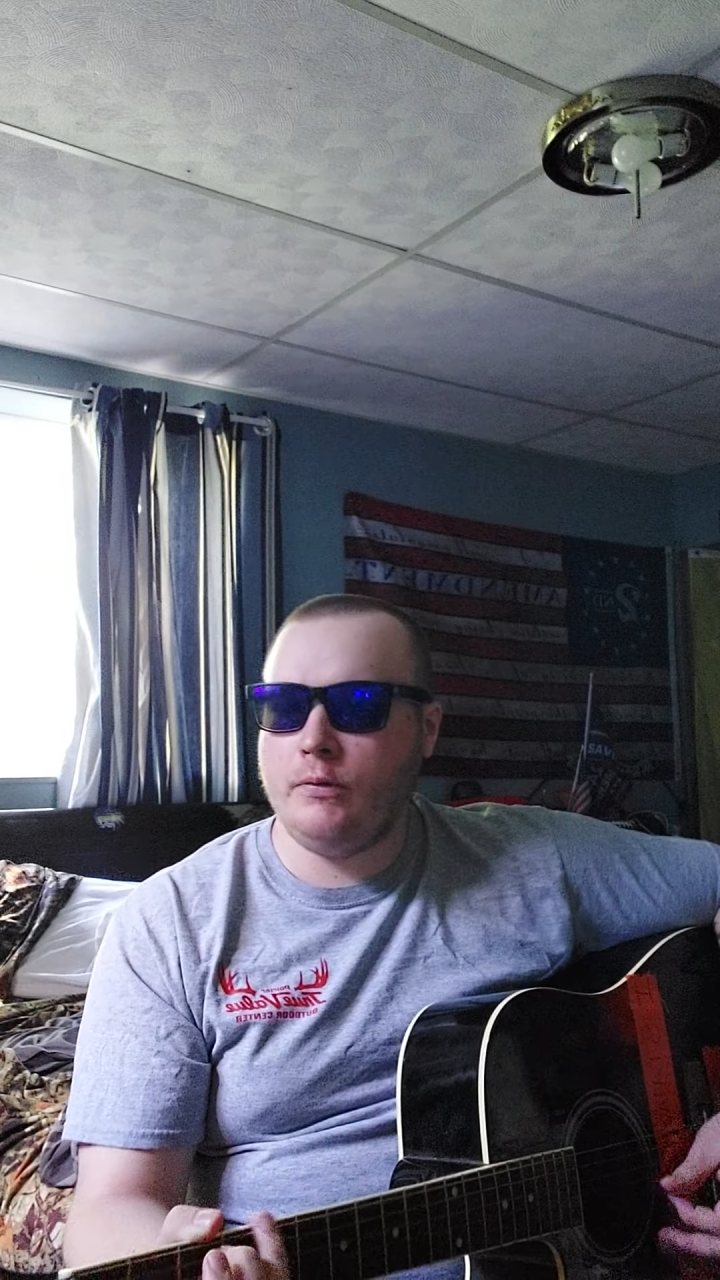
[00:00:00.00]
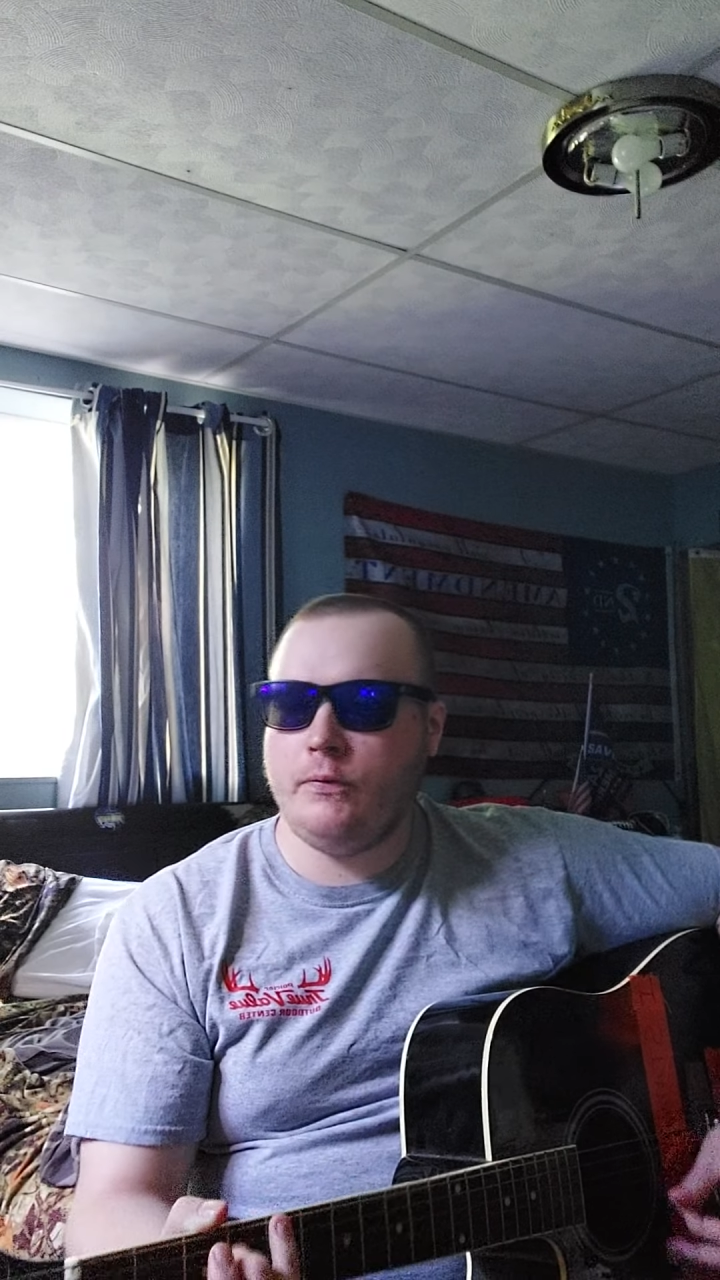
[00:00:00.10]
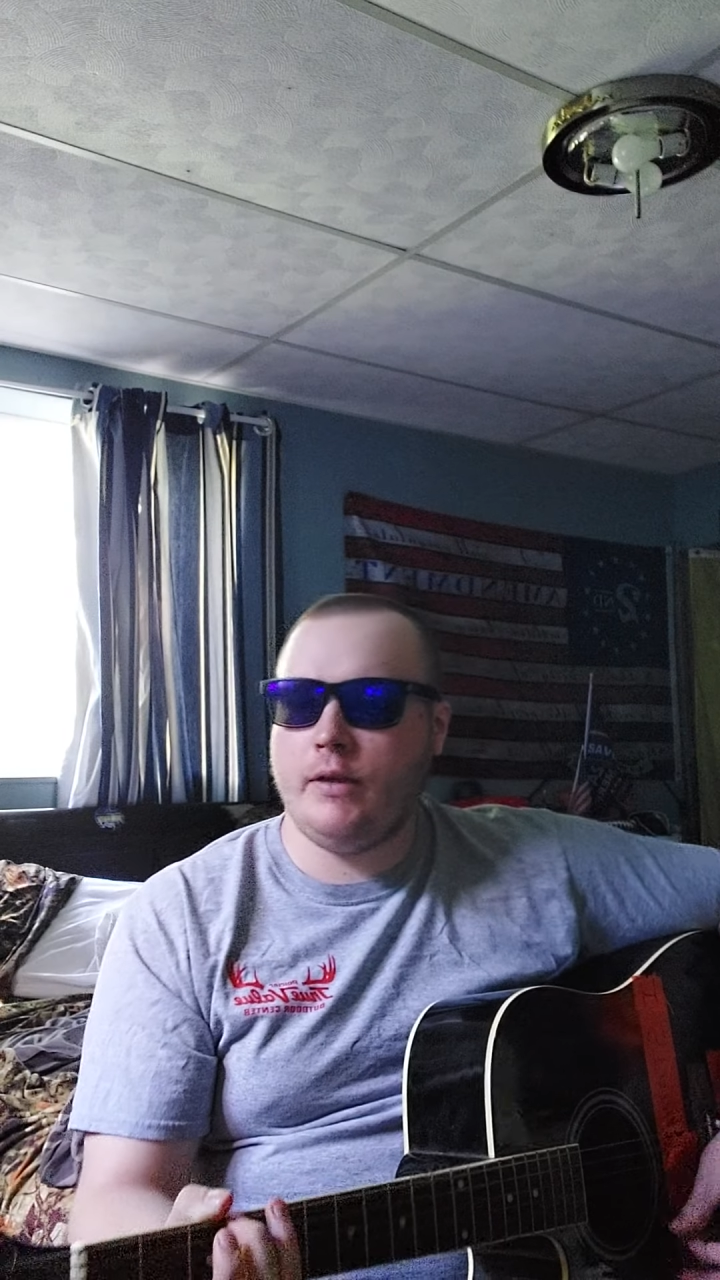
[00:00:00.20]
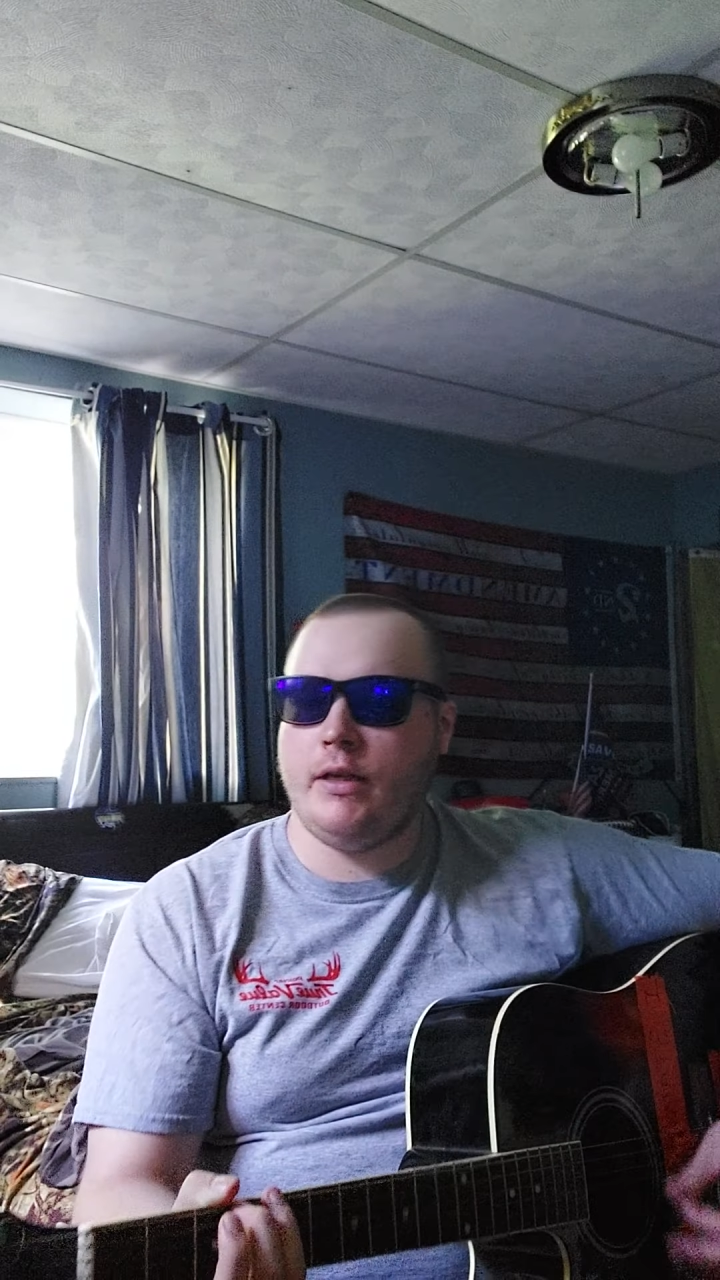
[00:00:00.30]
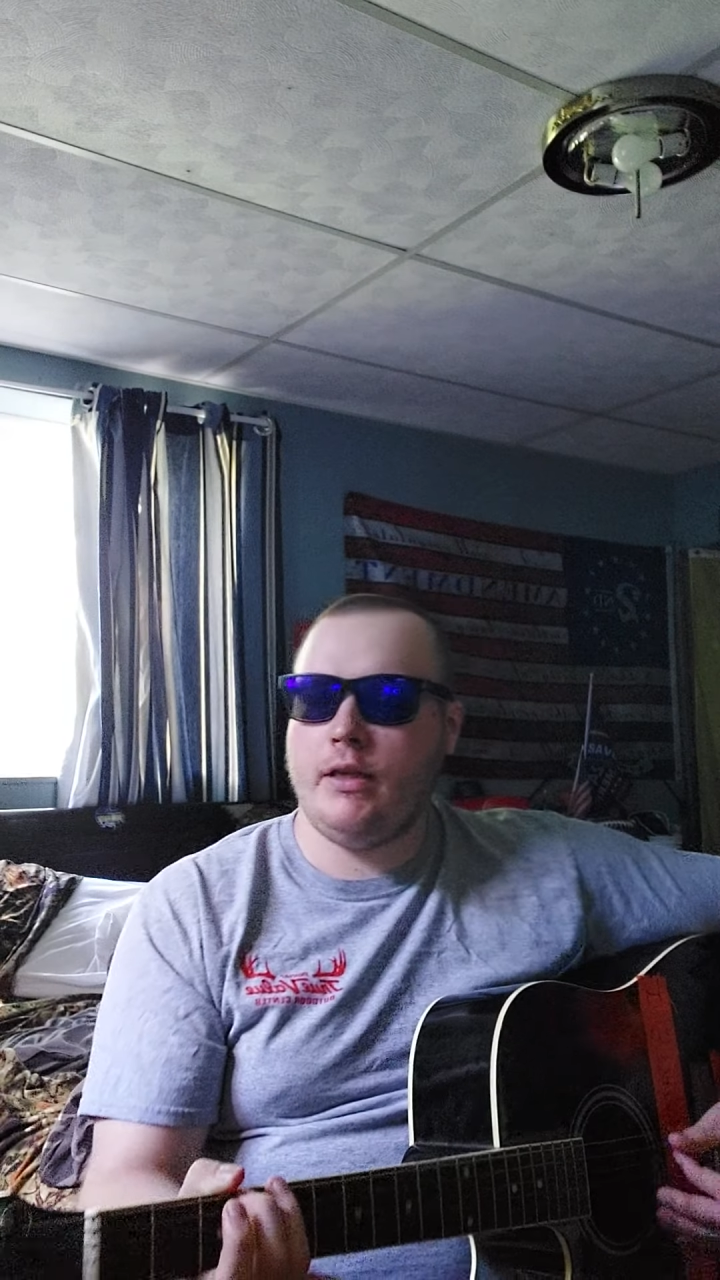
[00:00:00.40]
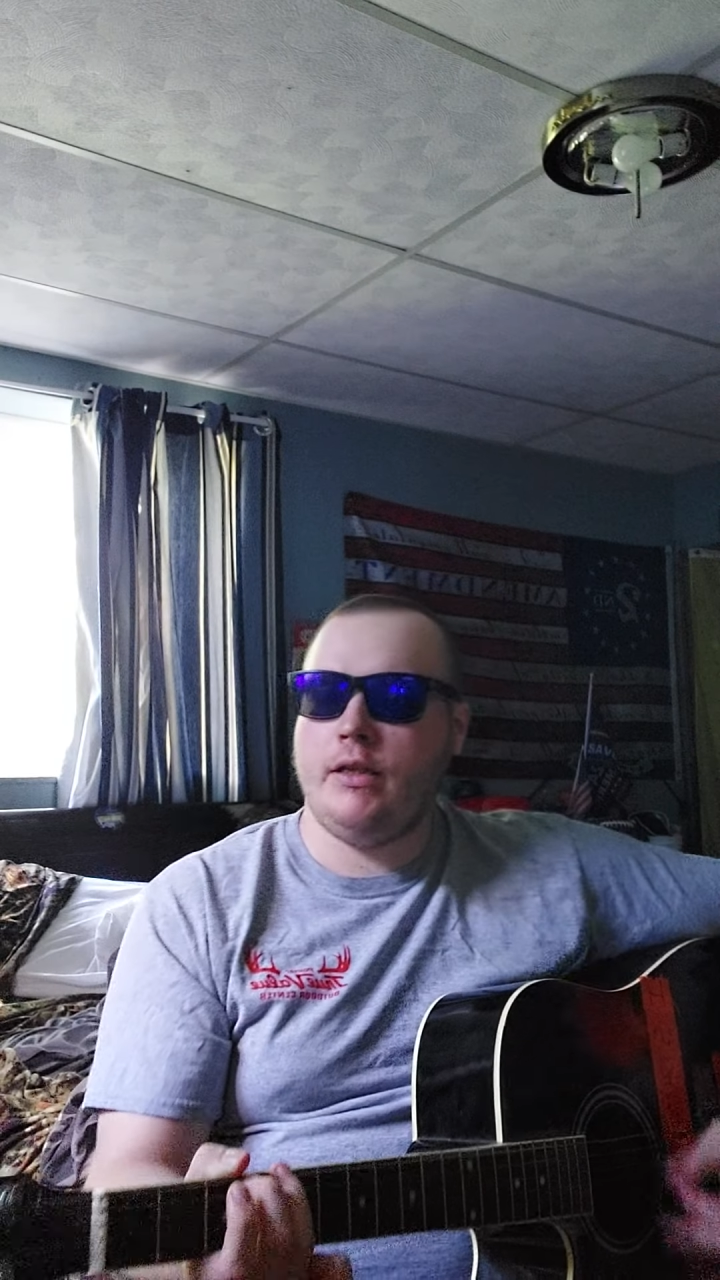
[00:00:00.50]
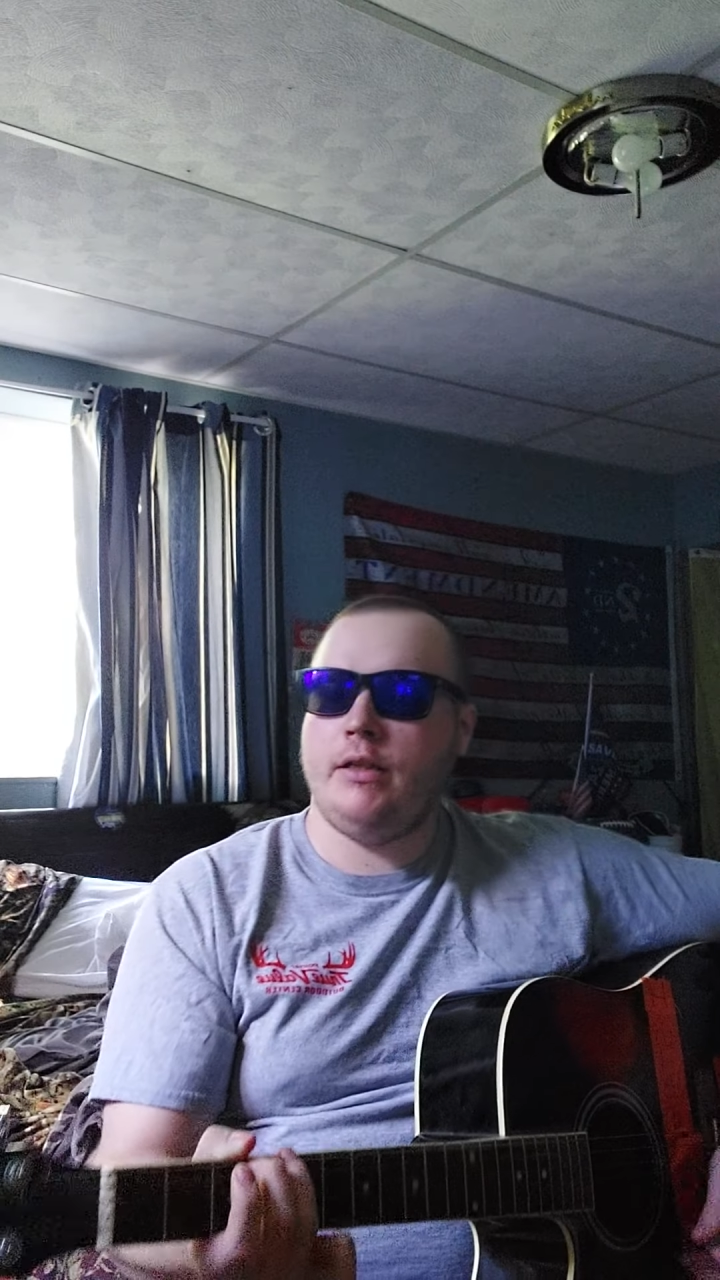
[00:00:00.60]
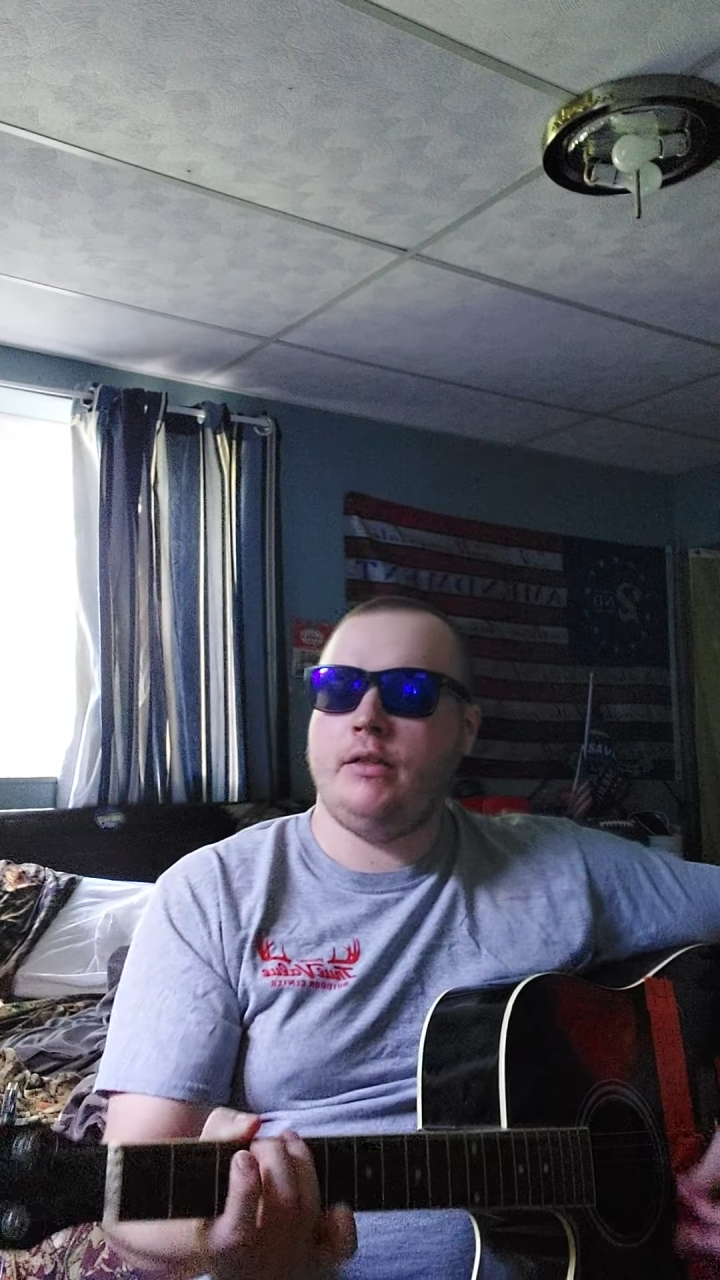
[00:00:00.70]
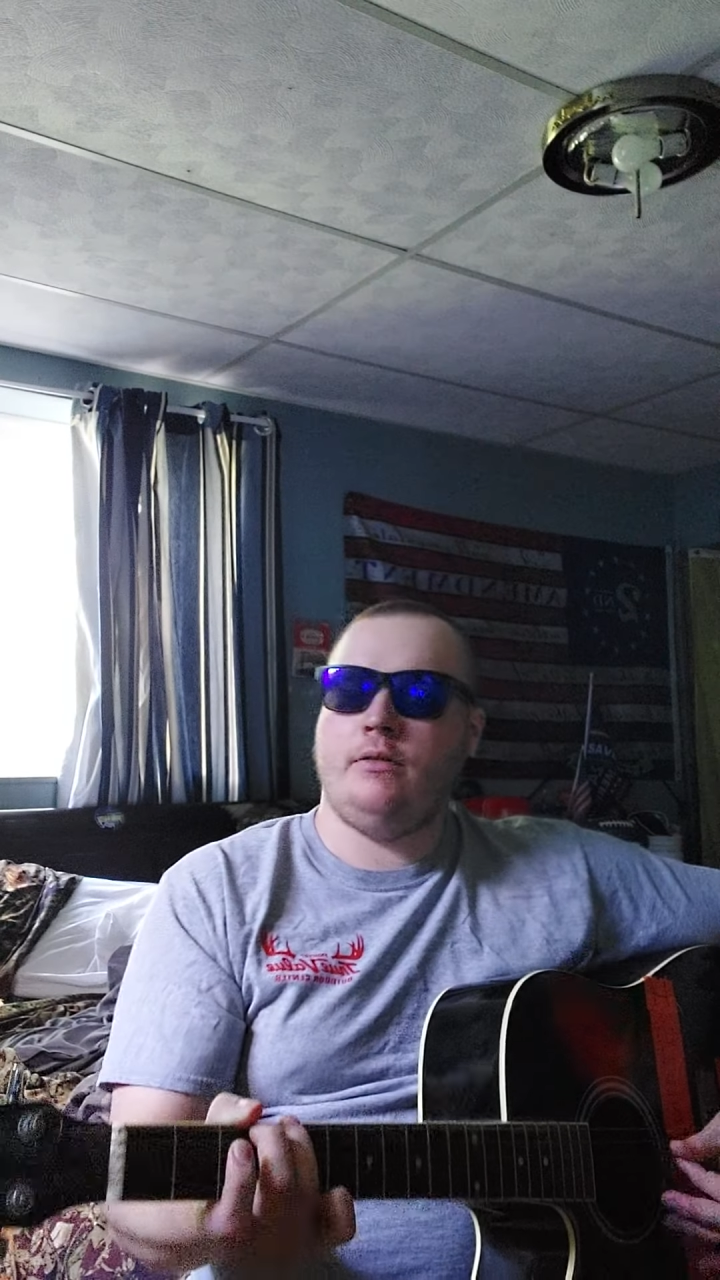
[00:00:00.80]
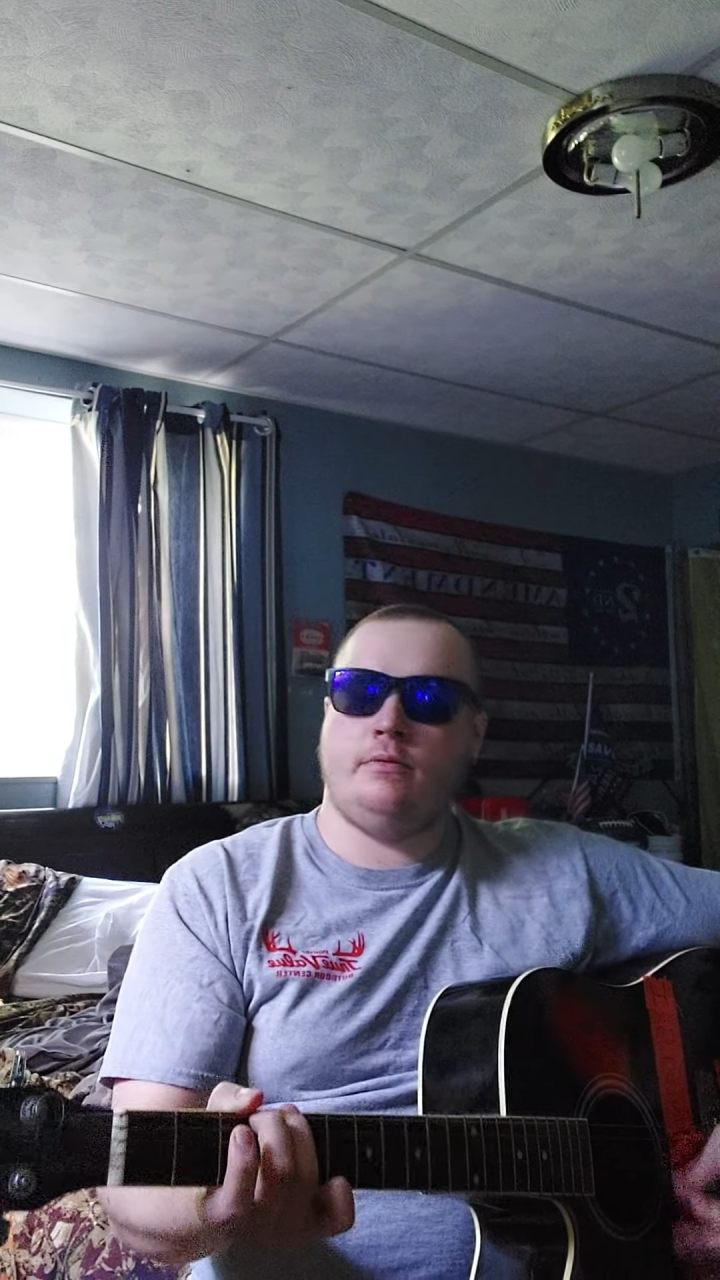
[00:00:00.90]

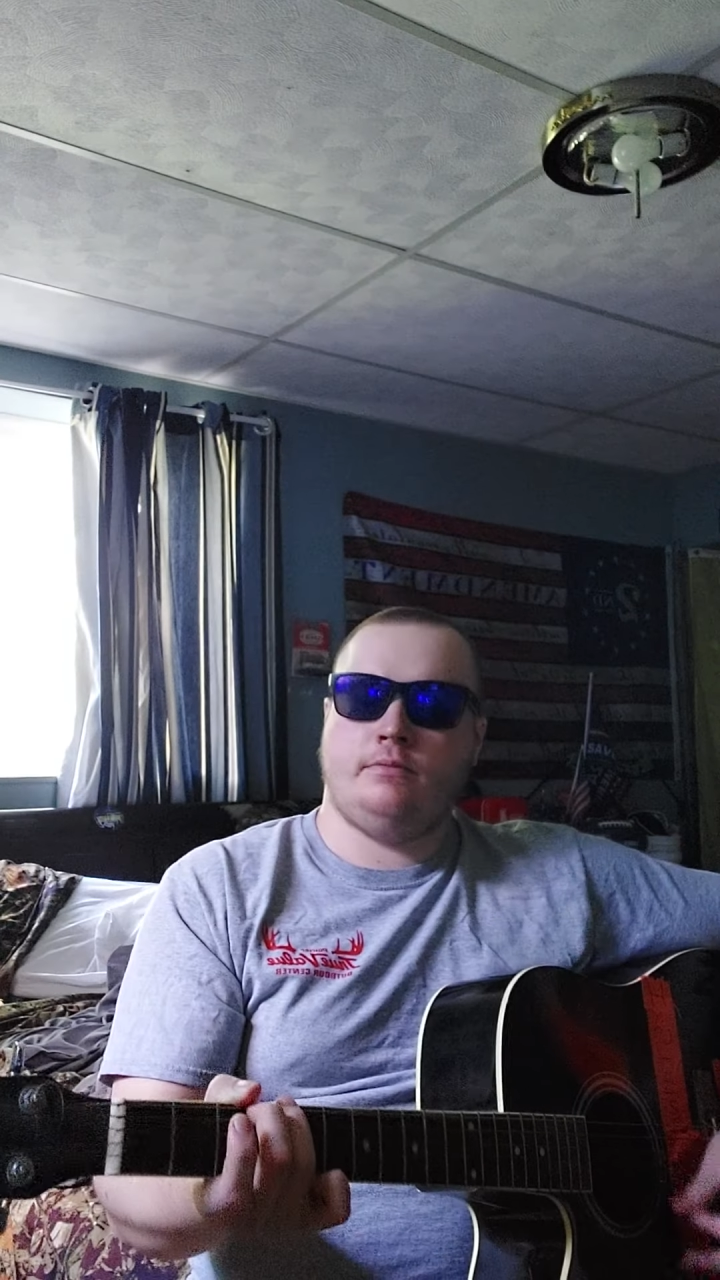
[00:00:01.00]
fight.